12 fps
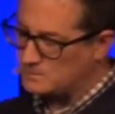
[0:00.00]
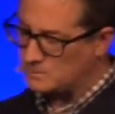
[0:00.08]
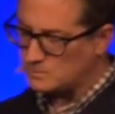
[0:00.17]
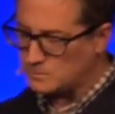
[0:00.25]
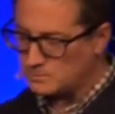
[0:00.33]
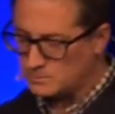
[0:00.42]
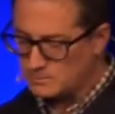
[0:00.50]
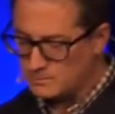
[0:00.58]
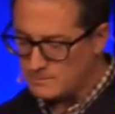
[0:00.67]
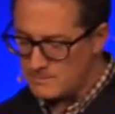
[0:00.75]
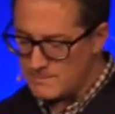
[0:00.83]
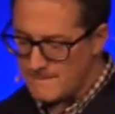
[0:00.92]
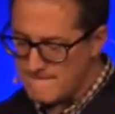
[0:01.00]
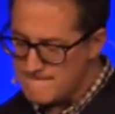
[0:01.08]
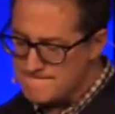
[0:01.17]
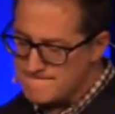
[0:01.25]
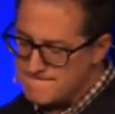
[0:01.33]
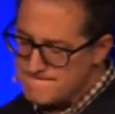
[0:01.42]

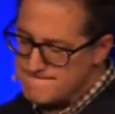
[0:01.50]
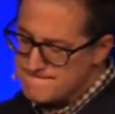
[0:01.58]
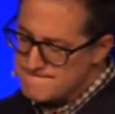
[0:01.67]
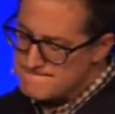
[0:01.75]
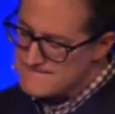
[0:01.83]
Nobody speaks.